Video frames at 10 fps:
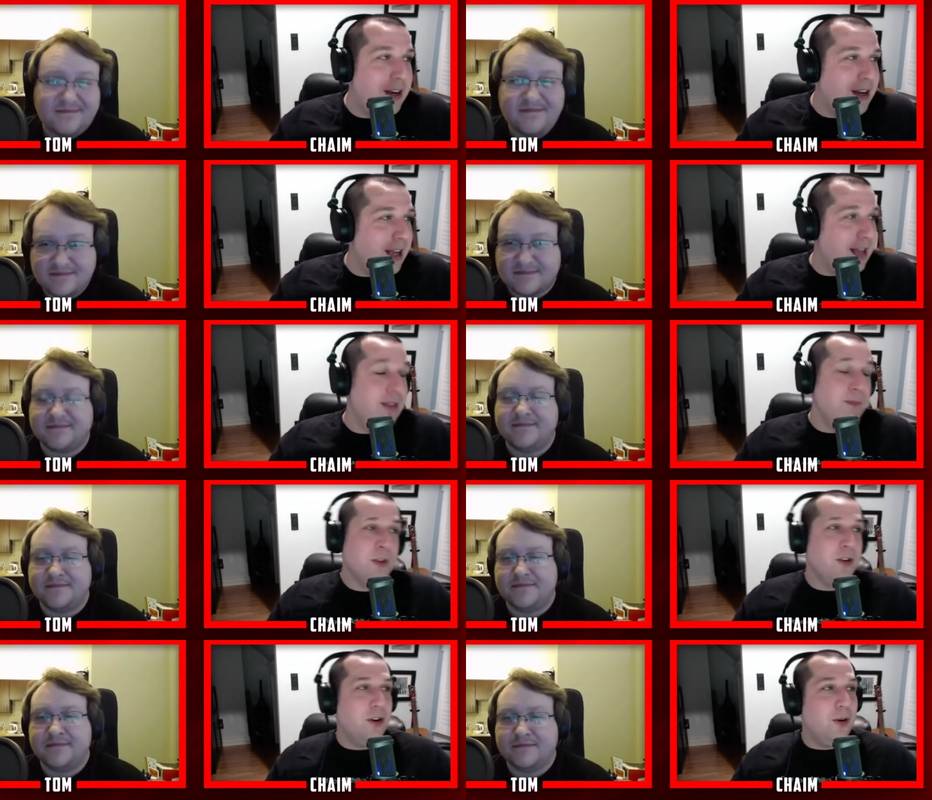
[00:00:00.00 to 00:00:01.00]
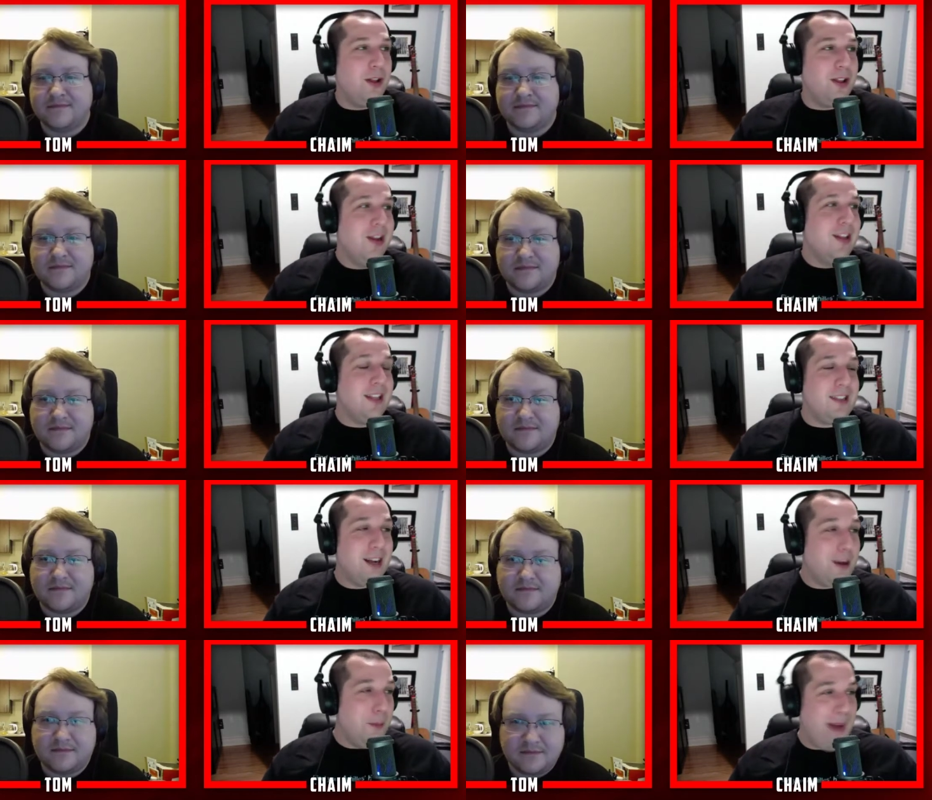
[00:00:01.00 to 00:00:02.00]
Speaker 1: and you know what that's not a
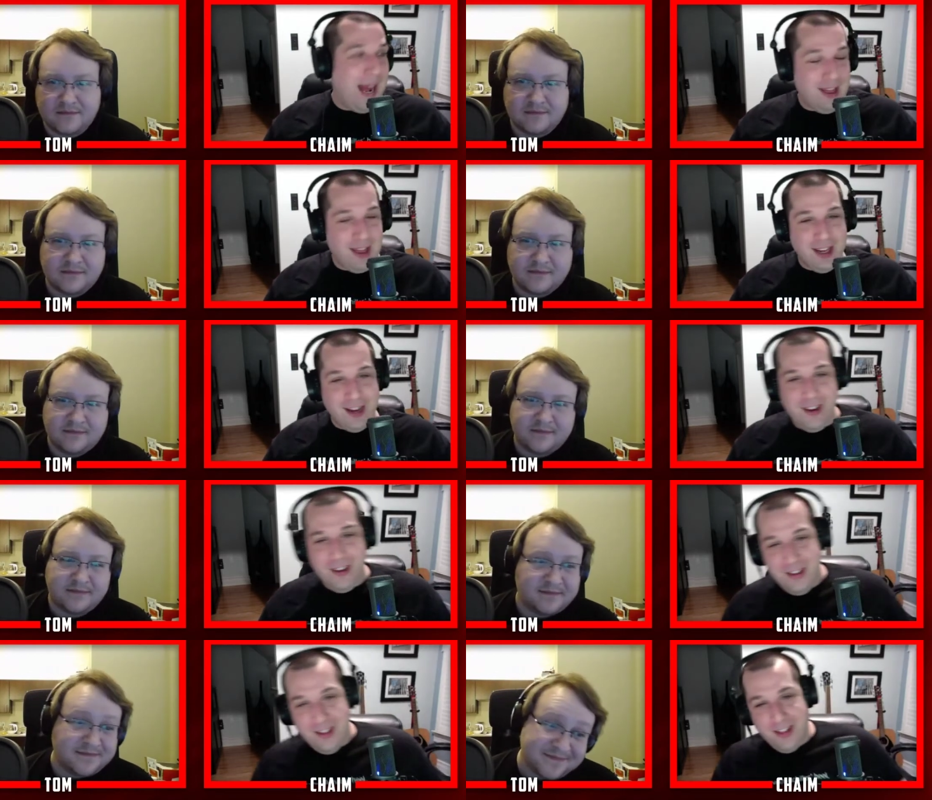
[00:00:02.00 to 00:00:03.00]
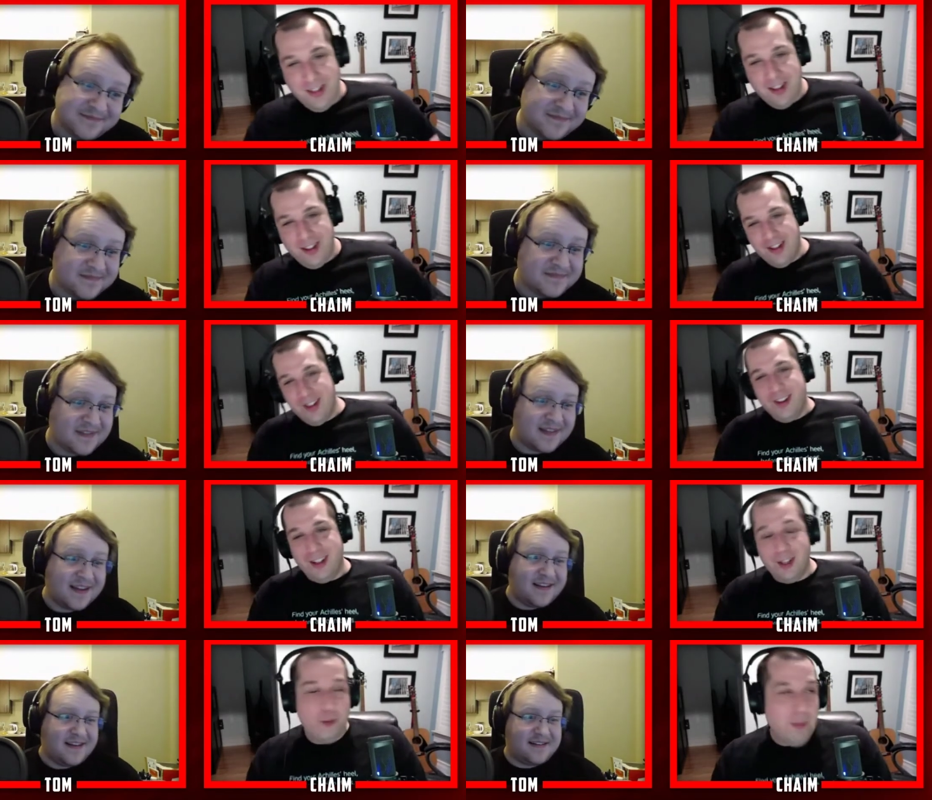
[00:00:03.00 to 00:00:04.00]
bad thing unless you
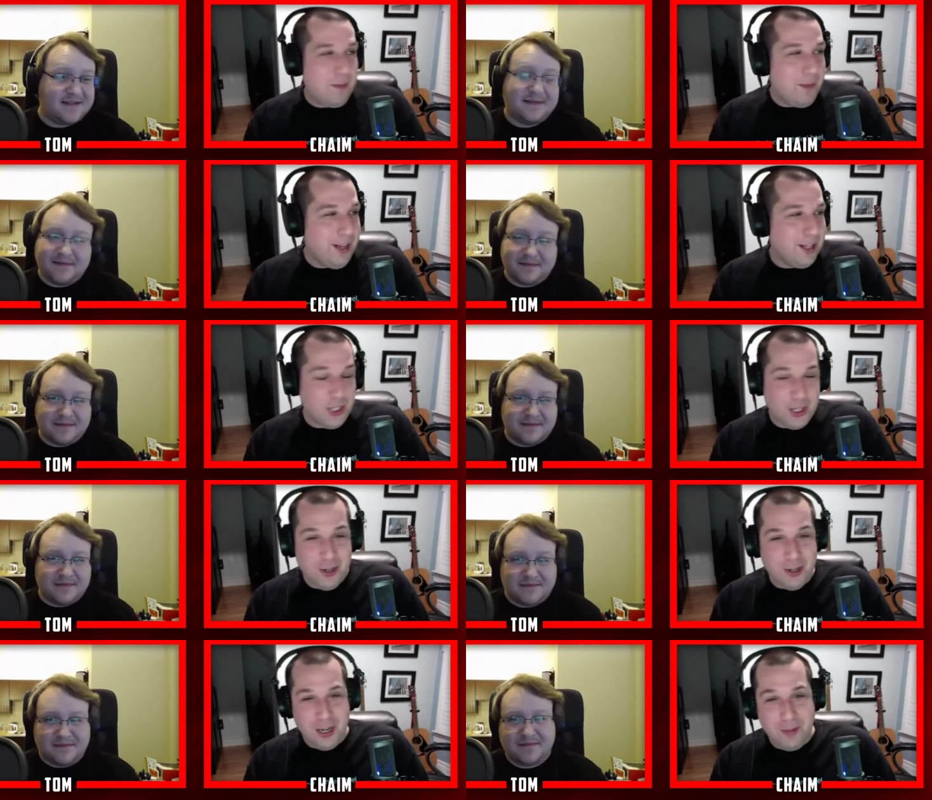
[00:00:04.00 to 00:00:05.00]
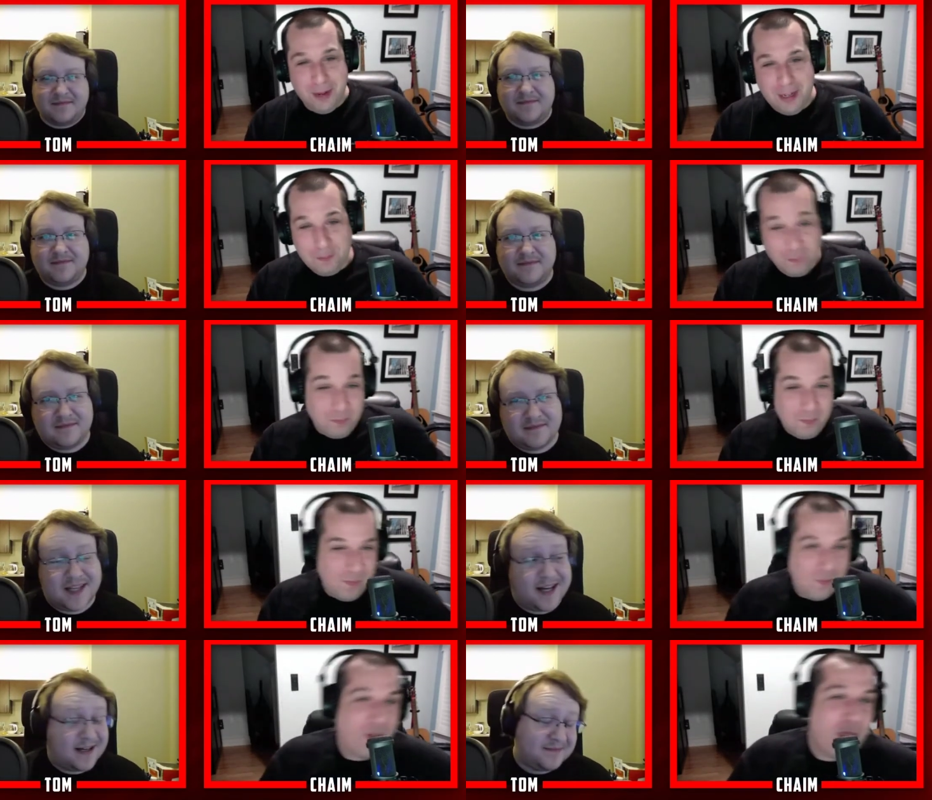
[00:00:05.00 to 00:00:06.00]
make money on security but
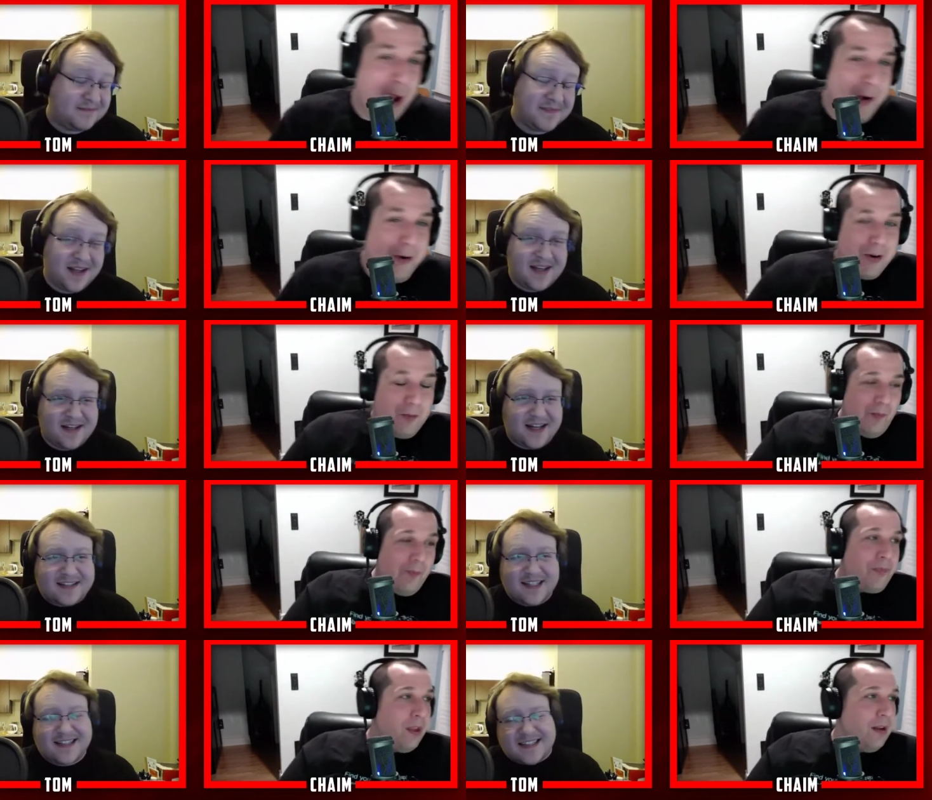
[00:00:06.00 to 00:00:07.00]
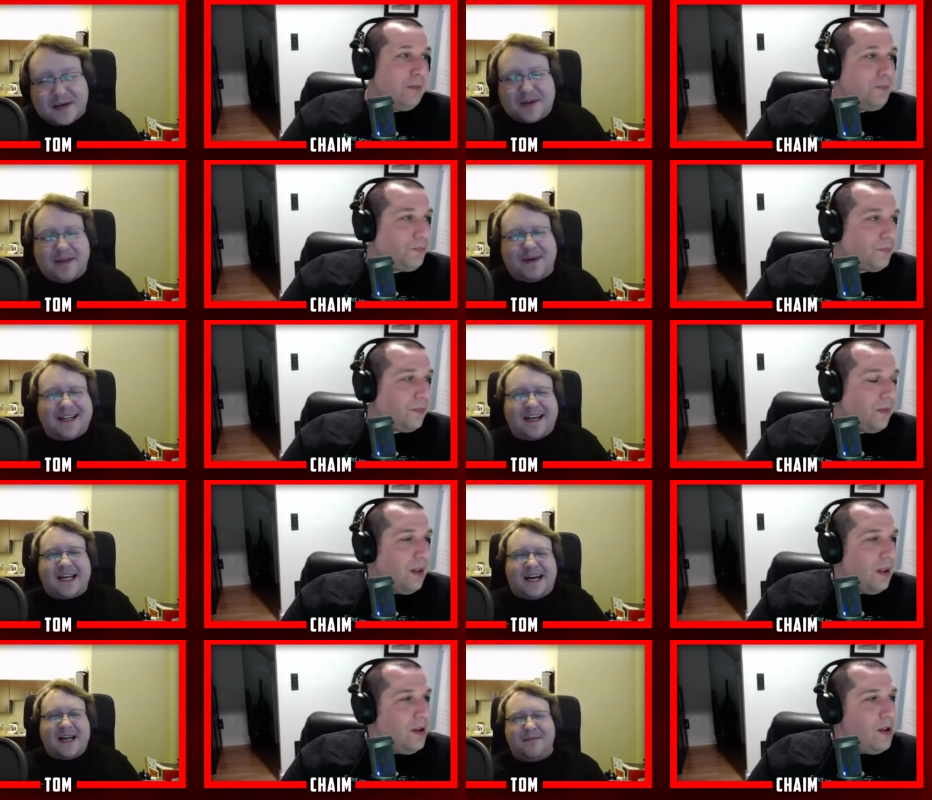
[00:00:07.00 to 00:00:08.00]
Speaker 2: yeah yeah, it's, it's not really bad. And I,
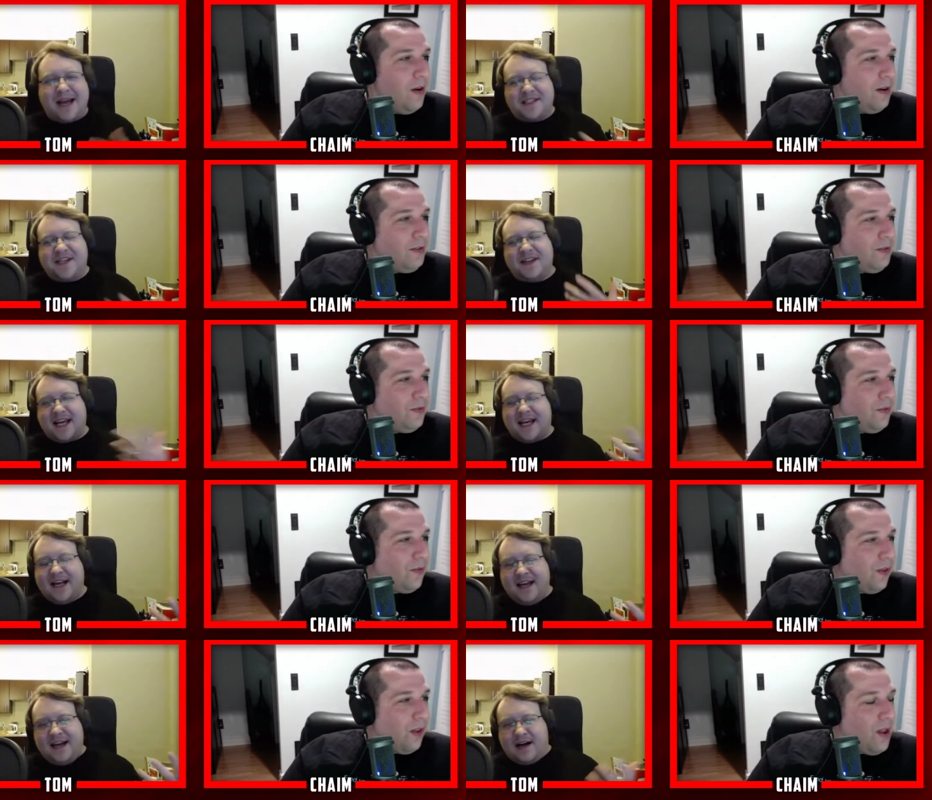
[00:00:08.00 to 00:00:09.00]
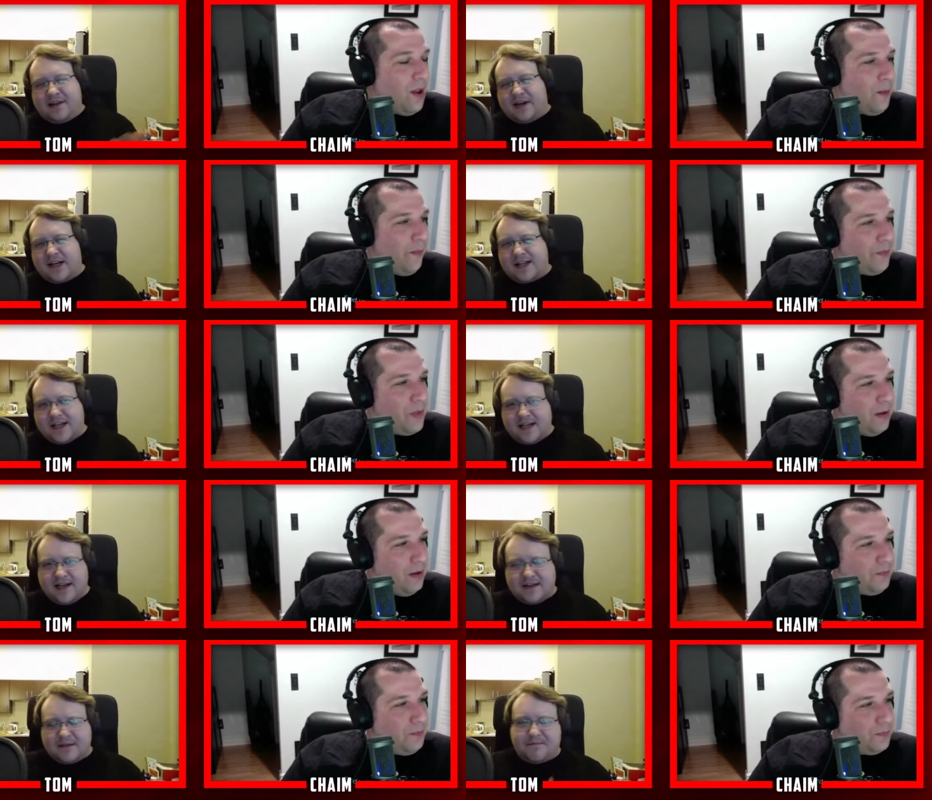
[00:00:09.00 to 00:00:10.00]
I imagine that a lot of
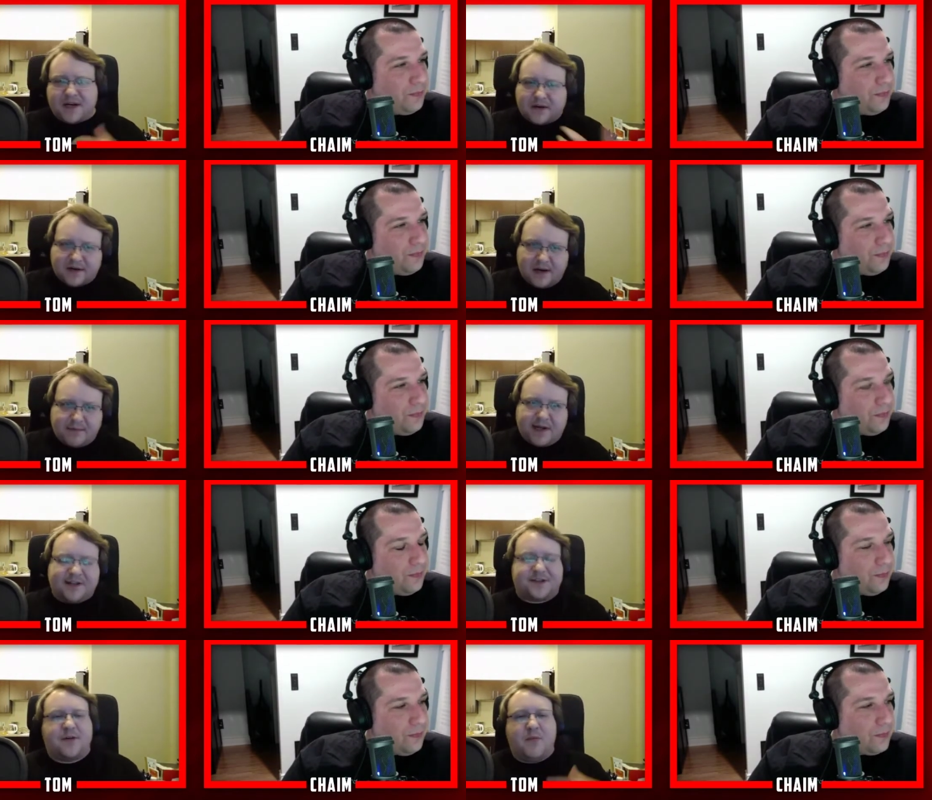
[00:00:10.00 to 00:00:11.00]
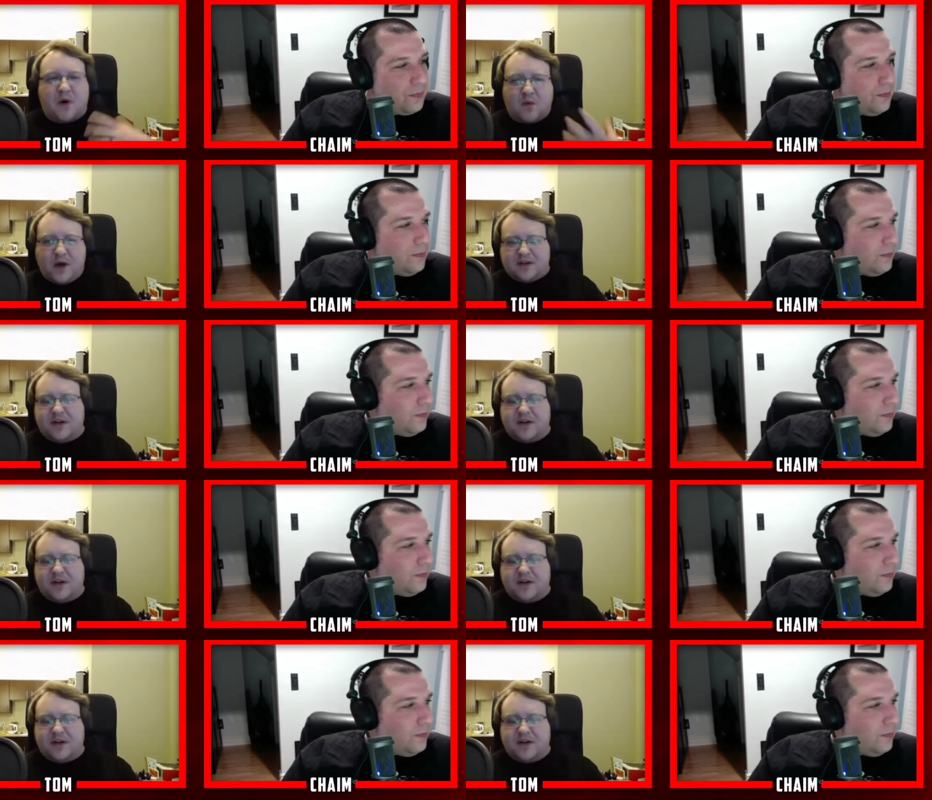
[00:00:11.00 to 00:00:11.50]
the, the bigger companies, the more well